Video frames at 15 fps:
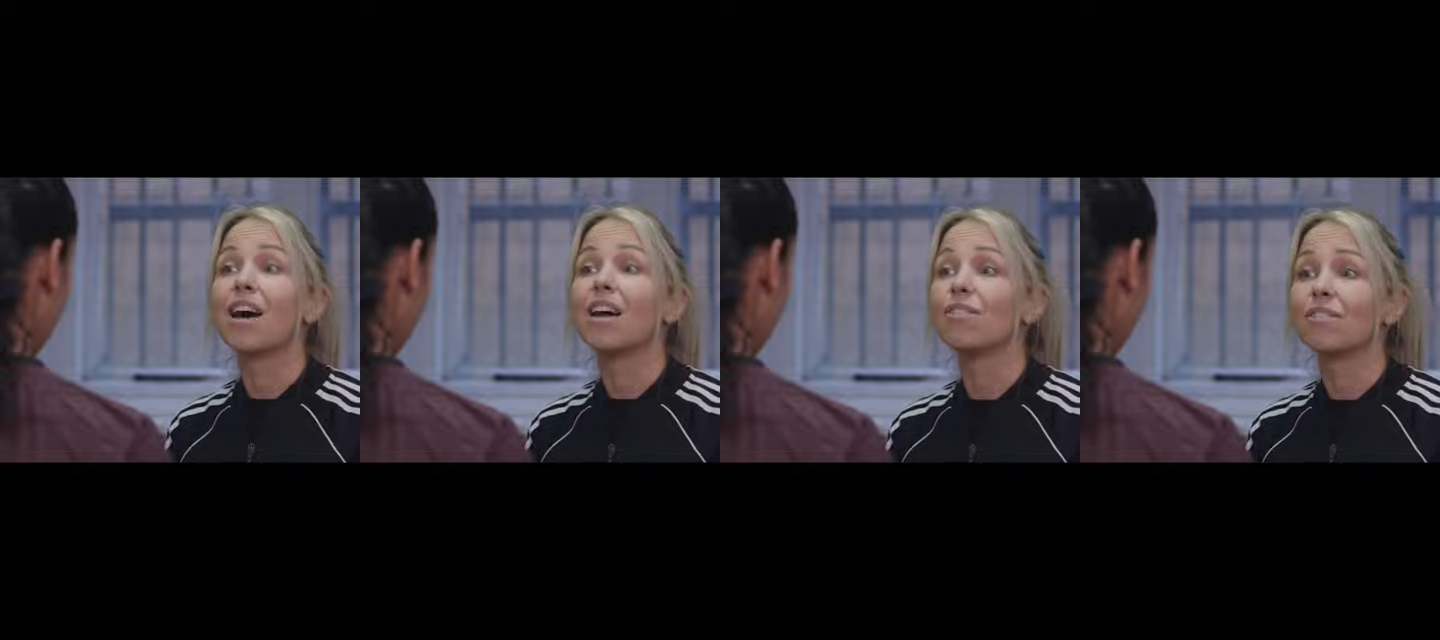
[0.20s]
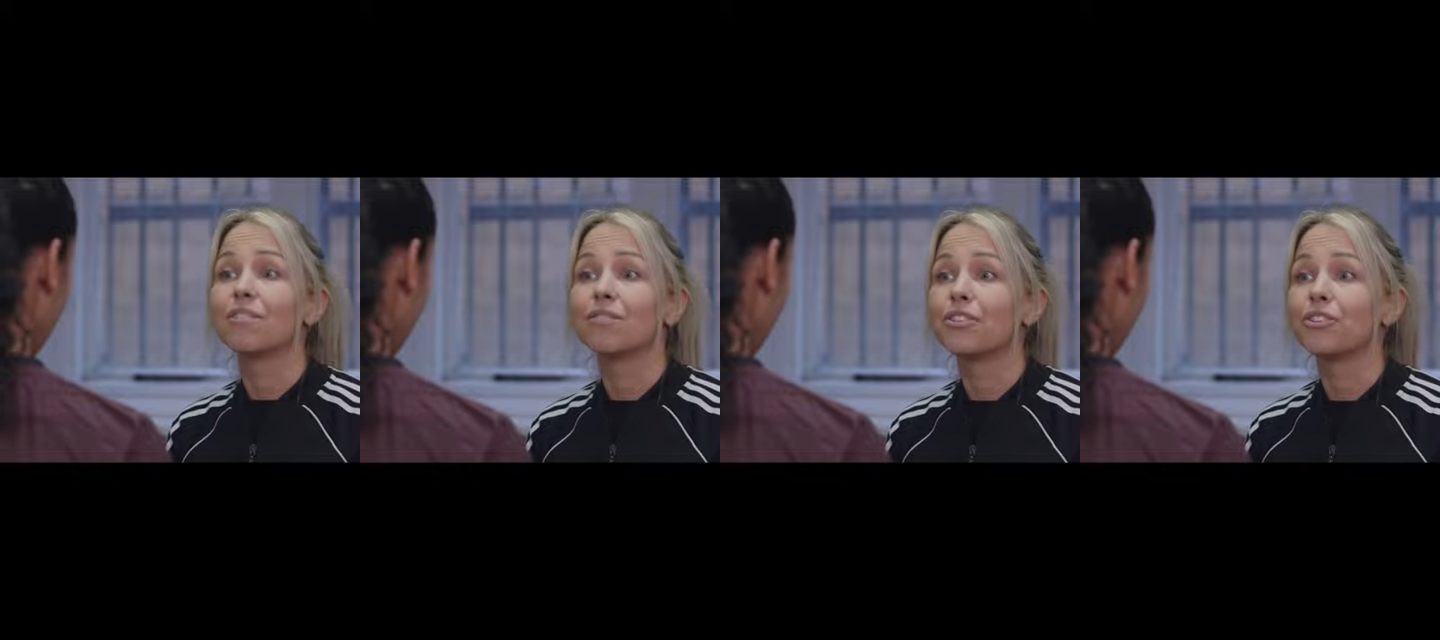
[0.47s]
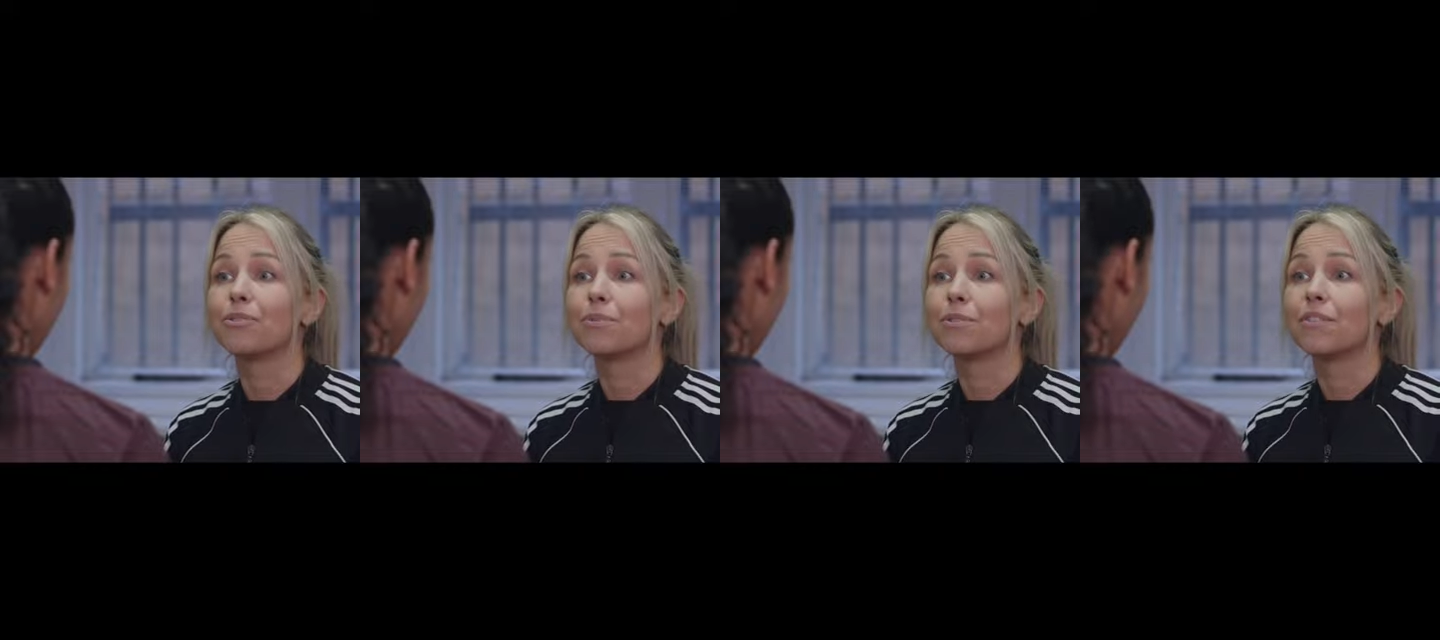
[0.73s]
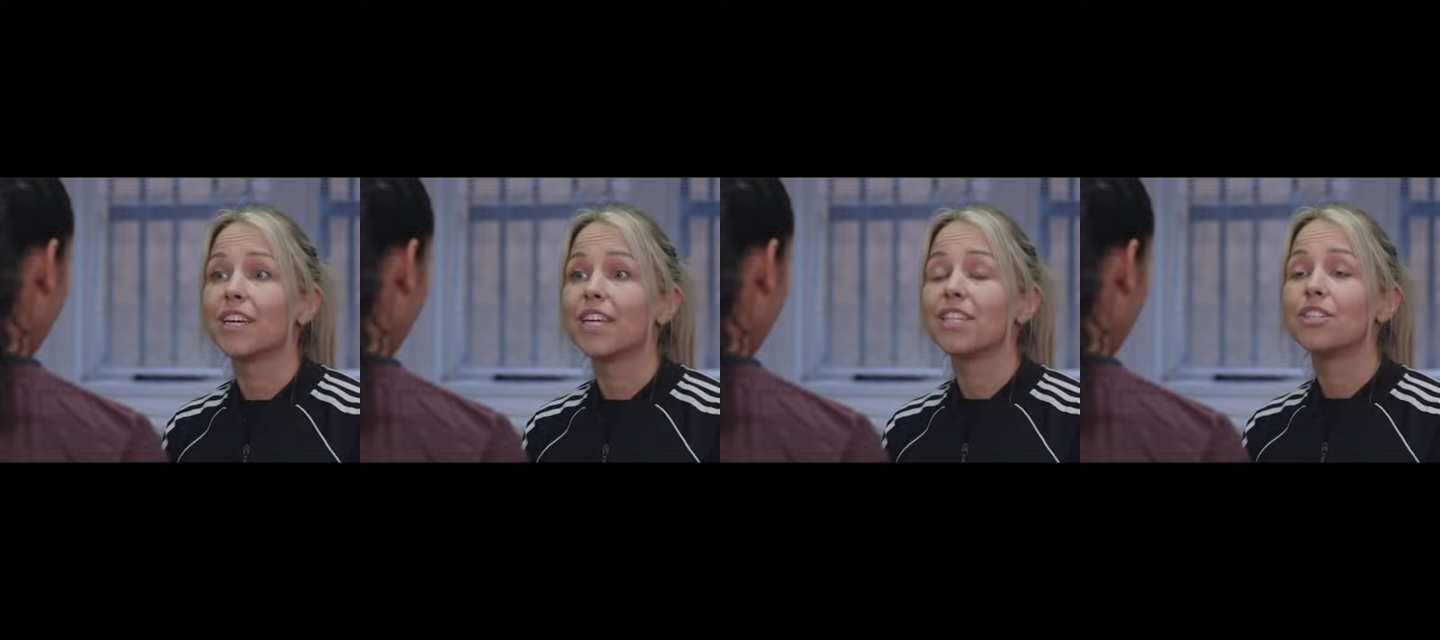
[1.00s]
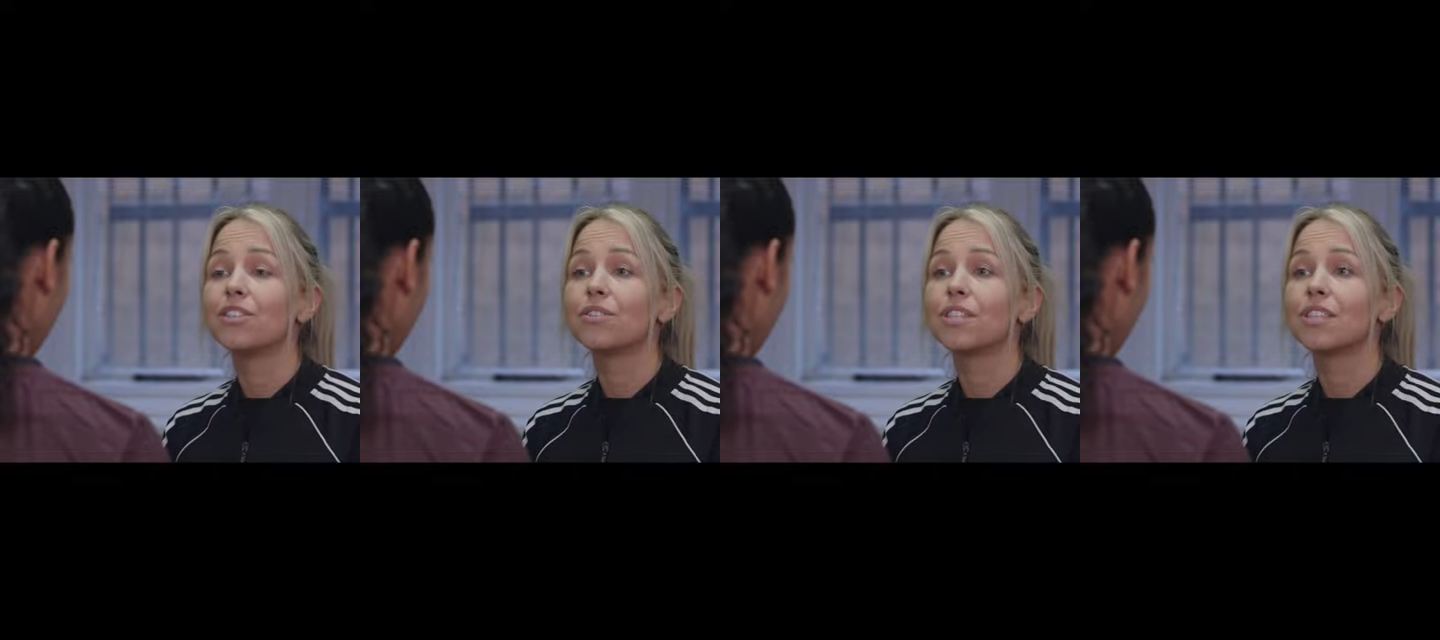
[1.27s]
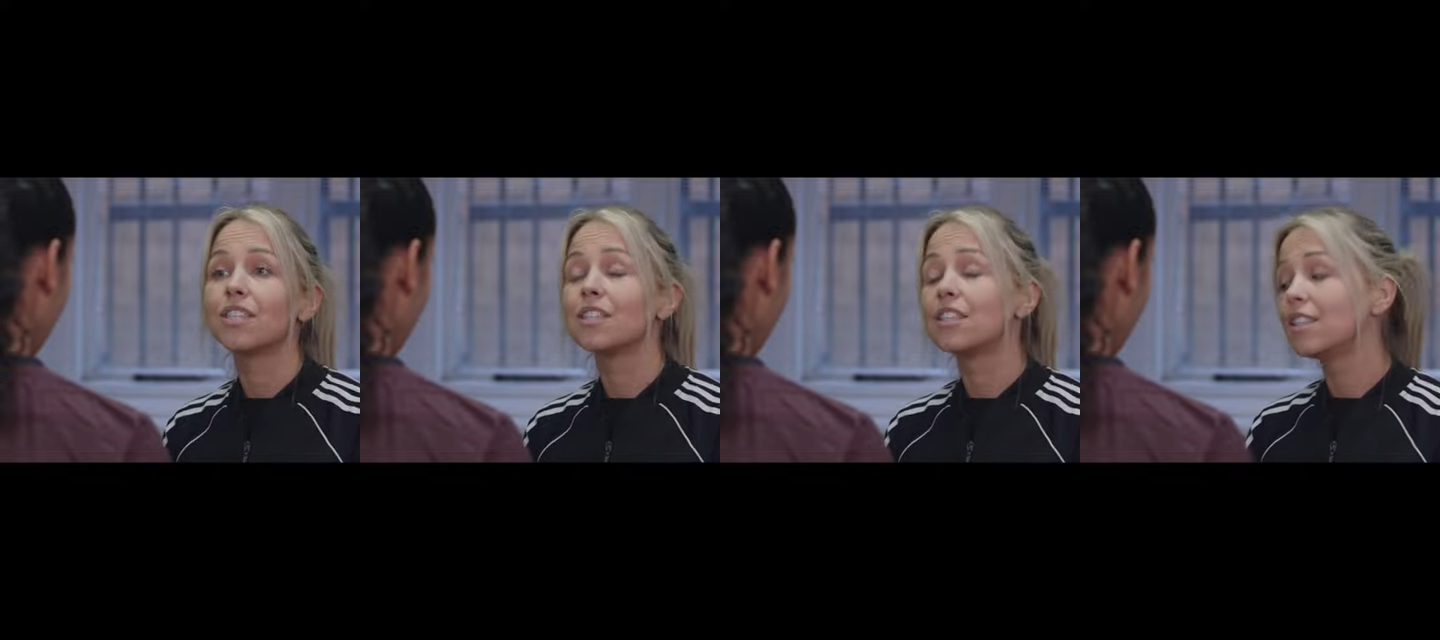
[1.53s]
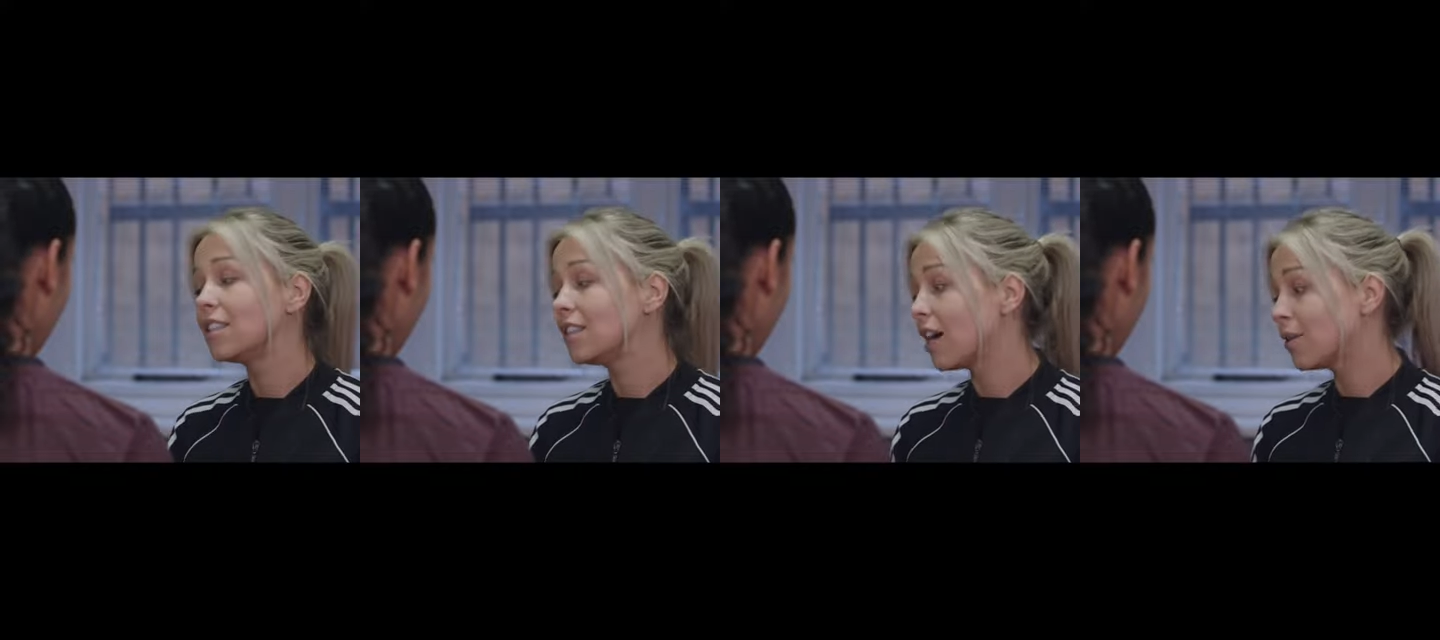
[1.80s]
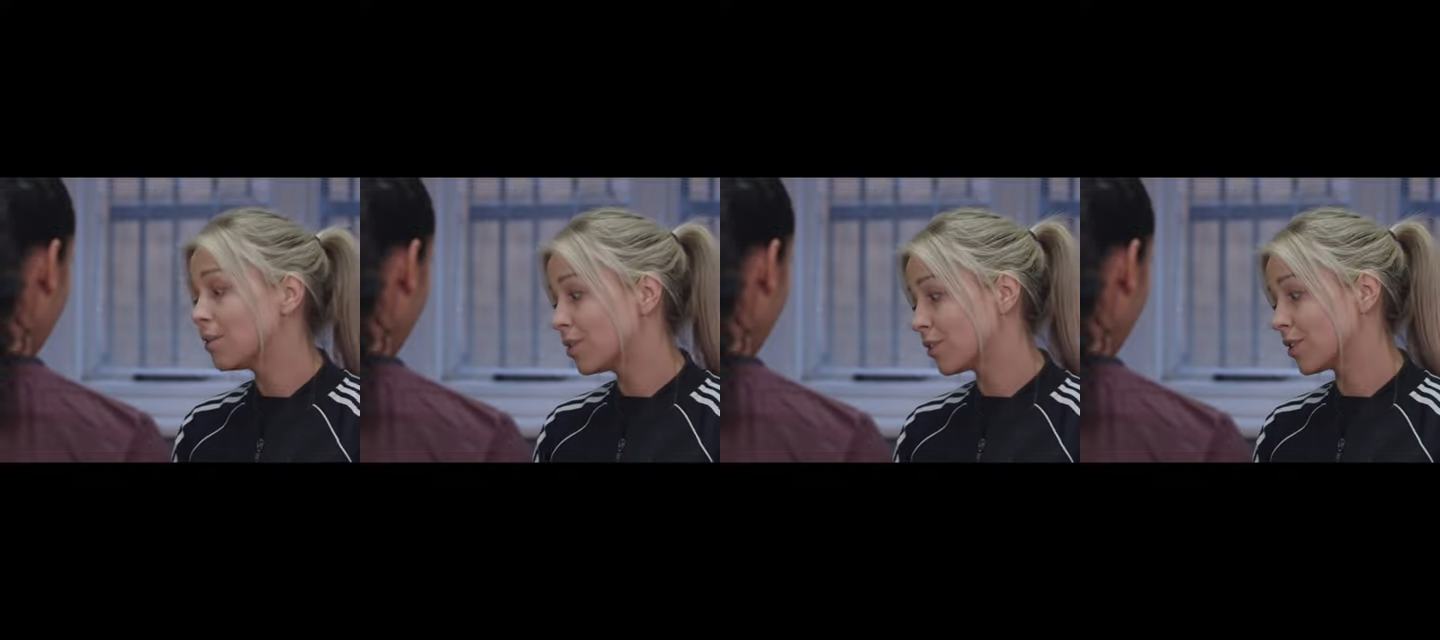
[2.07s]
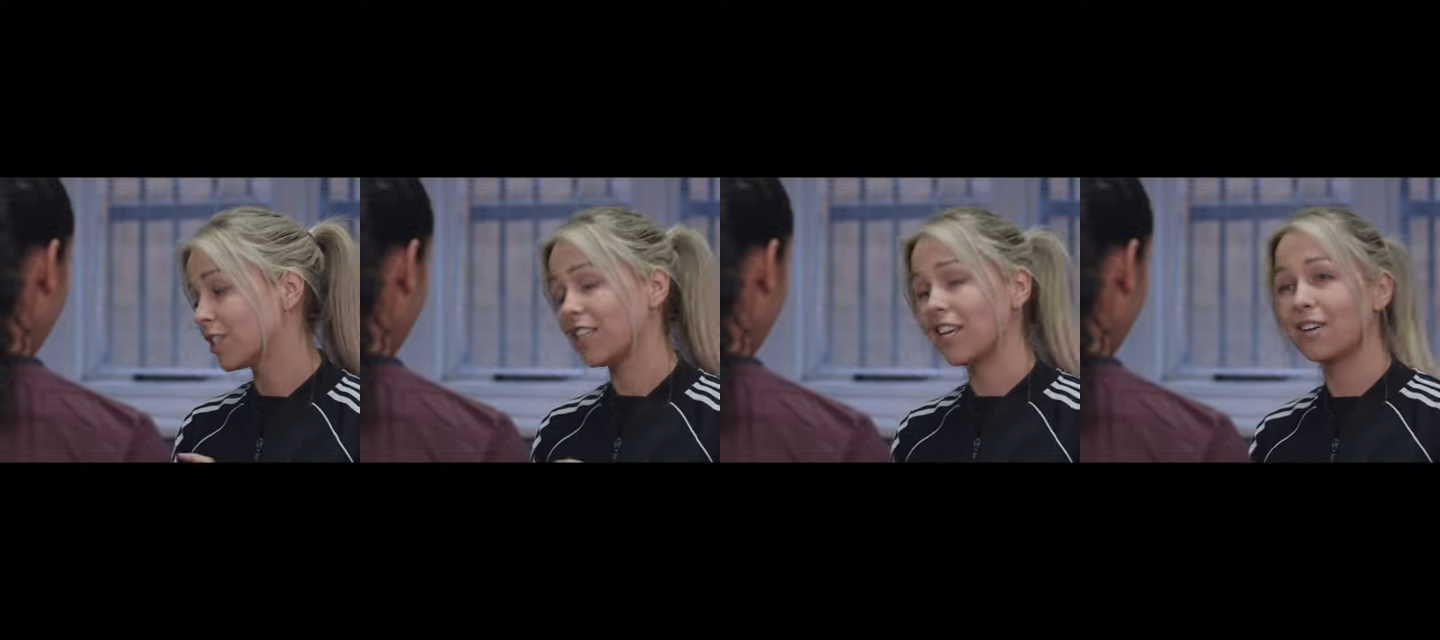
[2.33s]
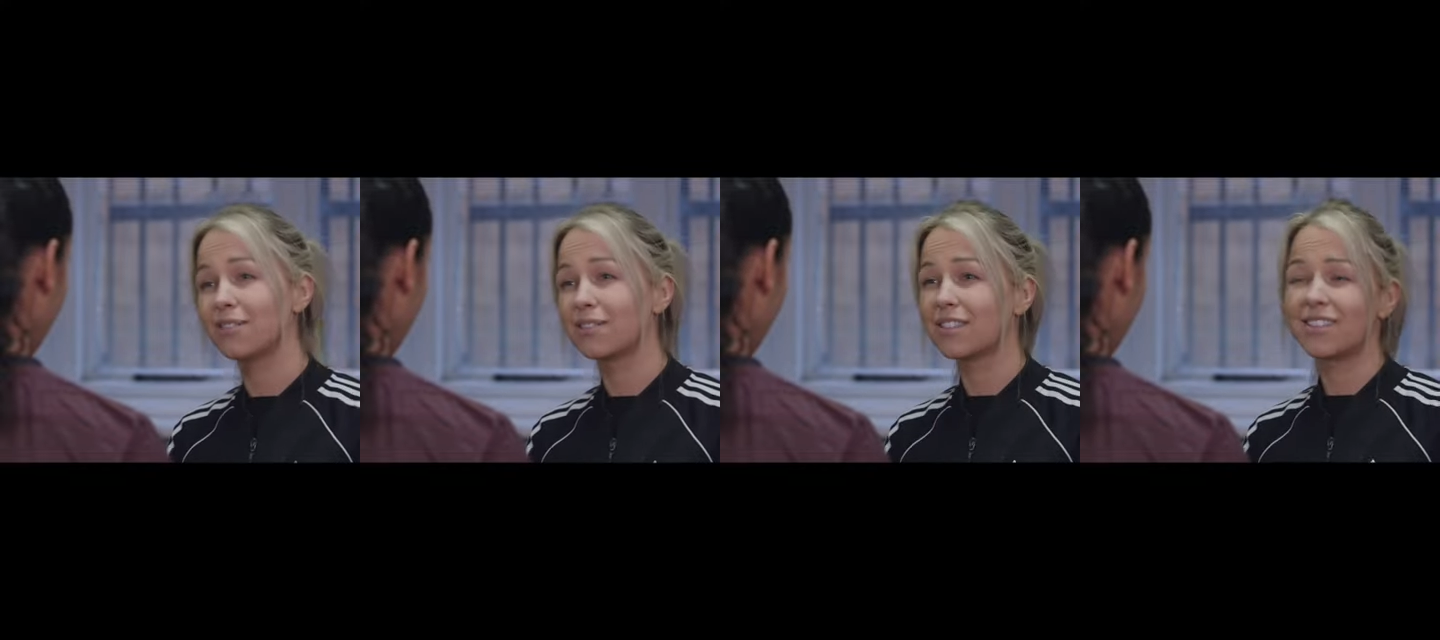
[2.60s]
not looking for trouble, right? It's just those other cows.